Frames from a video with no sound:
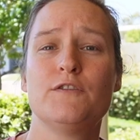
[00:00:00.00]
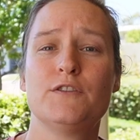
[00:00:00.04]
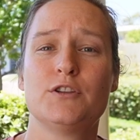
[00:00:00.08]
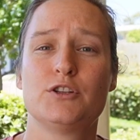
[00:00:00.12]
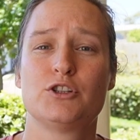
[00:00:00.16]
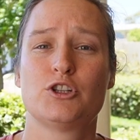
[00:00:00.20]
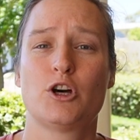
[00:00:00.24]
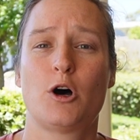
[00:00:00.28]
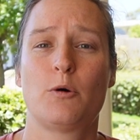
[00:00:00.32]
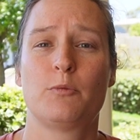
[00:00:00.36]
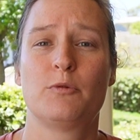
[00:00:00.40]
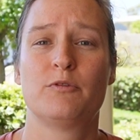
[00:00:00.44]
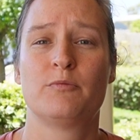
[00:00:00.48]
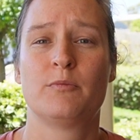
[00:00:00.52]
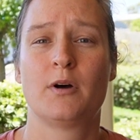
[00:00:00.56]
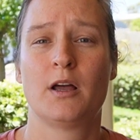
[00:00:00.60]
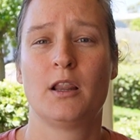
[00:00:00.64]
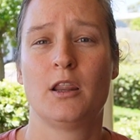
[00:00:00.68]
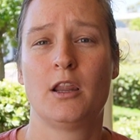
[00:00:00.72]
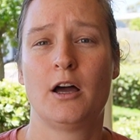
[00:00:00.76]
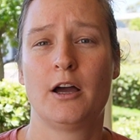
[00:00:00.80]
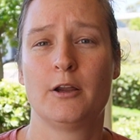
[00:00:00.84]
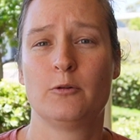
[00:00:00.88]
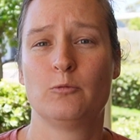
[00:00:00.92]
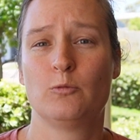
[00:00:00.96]
the top of my
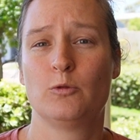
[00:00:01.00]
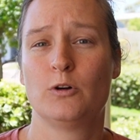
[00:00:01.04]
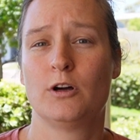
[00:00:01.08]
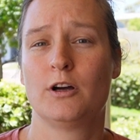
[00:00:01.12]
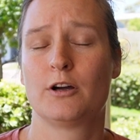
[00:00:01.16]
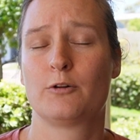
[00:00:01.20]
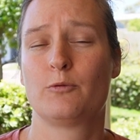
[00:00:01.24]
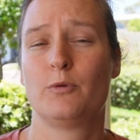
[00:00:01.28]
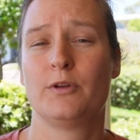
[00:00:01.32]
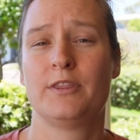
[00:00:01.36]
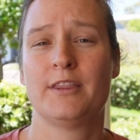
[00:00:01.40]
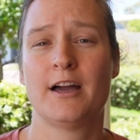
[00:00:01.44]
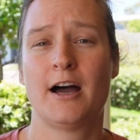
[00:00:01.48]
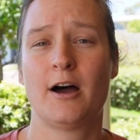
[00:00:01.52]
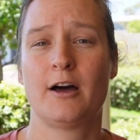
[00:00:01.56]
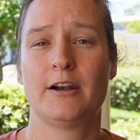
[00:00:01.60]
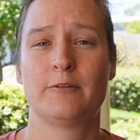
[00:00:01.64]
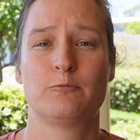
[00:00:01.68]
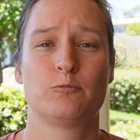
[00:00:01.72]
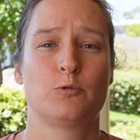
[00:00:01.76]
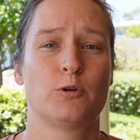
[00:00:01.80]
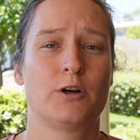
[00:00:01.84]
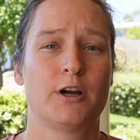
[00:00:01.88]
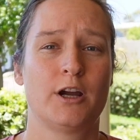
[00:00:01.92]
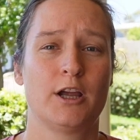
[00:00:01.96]
line work without
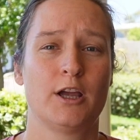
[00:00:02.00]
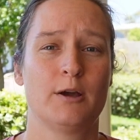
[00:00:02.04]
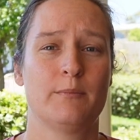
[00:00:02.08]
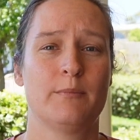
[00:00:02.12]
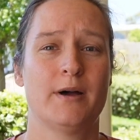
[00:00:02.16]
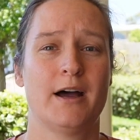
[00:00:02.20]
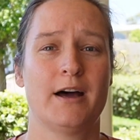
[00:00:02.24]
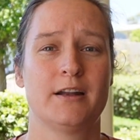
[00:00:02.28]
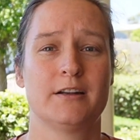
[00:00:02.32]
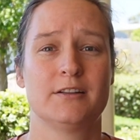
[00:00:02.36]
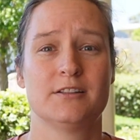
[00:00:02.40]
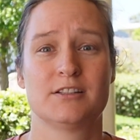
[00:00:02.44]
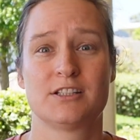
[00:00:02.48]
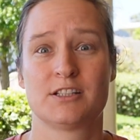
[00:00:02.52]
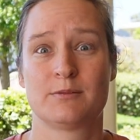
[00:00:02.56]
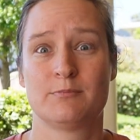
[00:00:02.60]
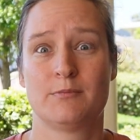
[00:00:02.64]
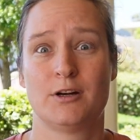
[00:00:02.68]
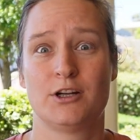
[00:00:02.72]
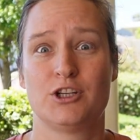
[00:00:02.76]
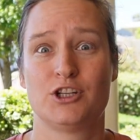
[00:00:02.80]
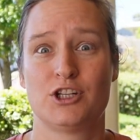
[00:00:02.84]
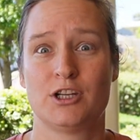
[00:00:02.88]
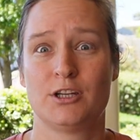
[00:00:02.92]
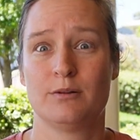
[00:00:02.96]
worrying about it
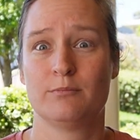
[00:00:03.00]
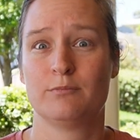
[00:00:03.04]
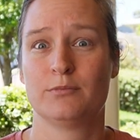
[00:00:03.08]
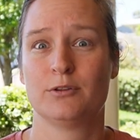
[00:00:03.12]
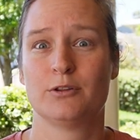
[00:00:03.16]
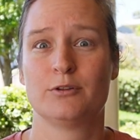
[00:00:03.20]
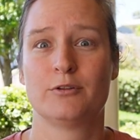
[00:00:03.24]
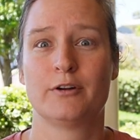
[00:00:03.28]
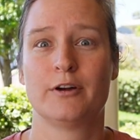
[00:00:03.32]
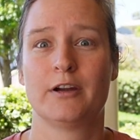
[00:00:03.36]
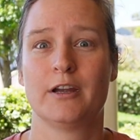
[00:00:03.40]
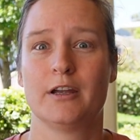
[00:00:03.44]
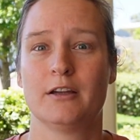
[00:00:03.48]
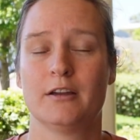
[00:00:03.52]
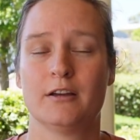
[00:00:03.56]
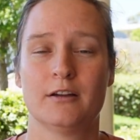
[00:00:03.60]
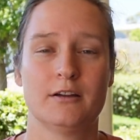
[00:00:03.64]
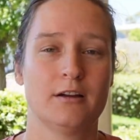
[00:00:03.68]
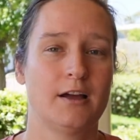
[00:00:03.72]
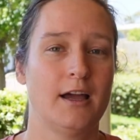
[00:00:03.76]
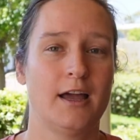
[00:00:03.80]
smudging, blurring,